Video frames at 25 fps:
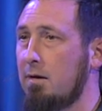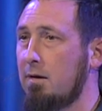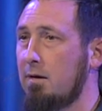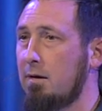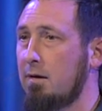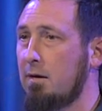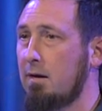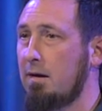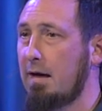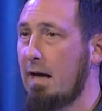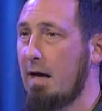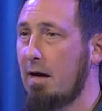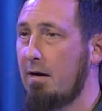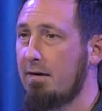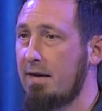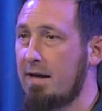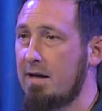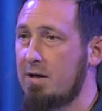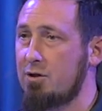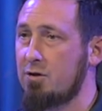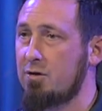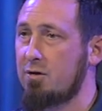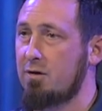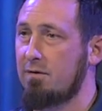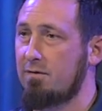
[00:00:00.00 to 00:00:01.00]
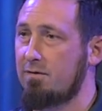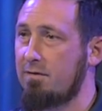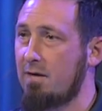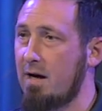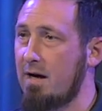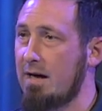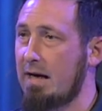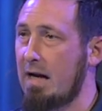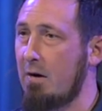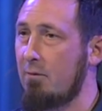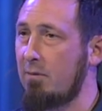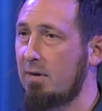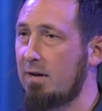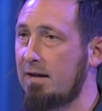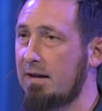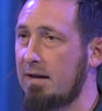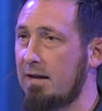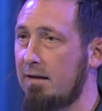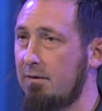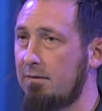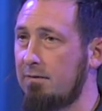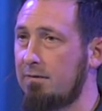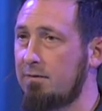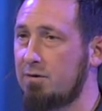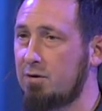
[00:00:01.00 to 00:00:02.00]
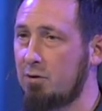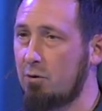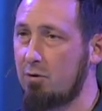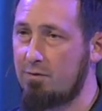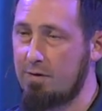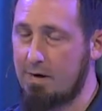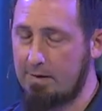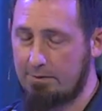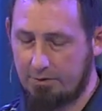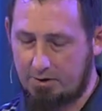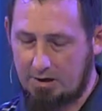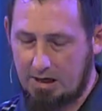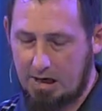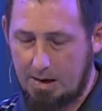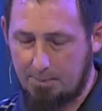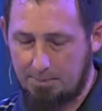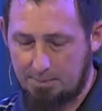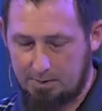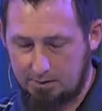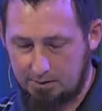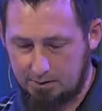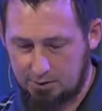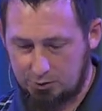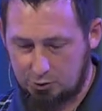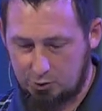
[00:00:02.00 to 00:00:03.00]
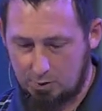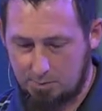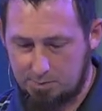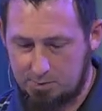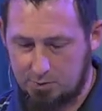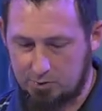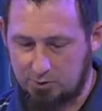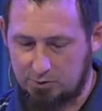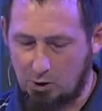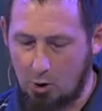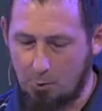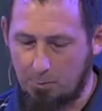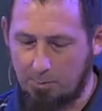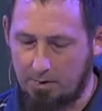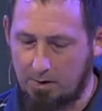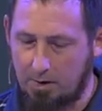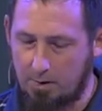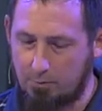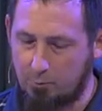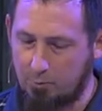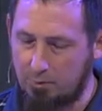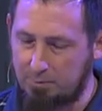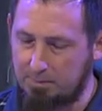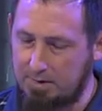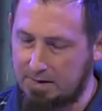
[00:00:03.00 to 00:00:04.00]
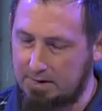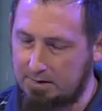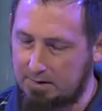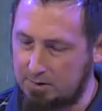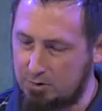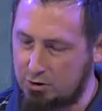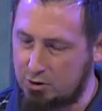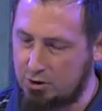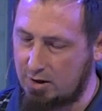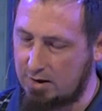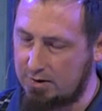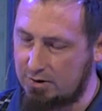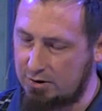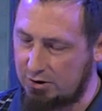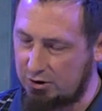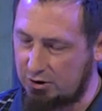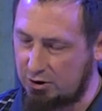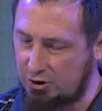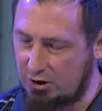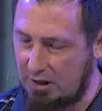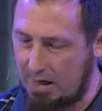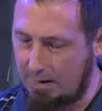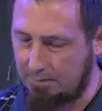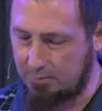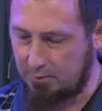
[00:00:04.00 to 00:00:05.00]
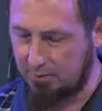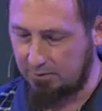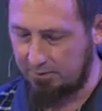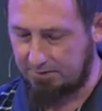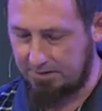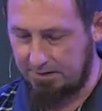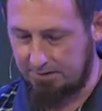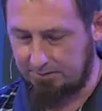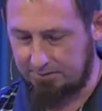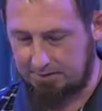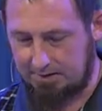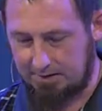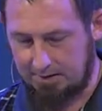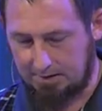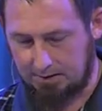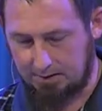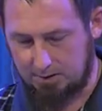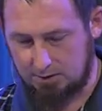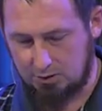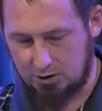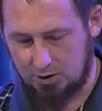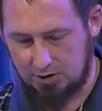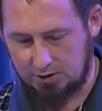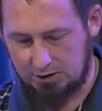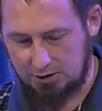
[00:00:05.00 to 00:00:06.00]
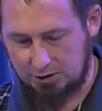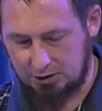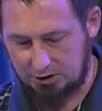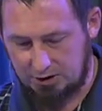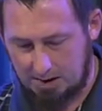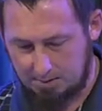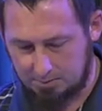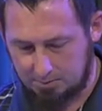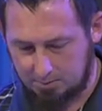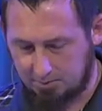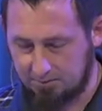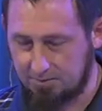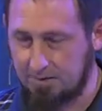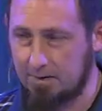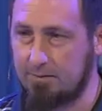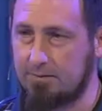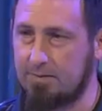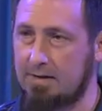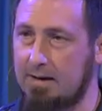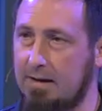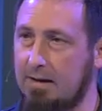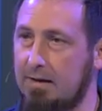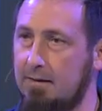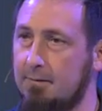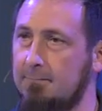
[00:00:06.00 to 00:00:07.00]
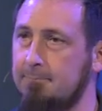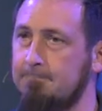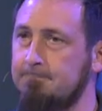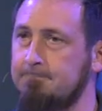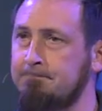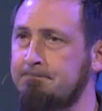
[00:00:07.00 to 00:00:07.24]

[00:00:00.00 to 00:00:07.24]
and how that should define how we live. So if you have a copy of the scriptures, open up with me to Judges chapter 15. Judges chapter 15.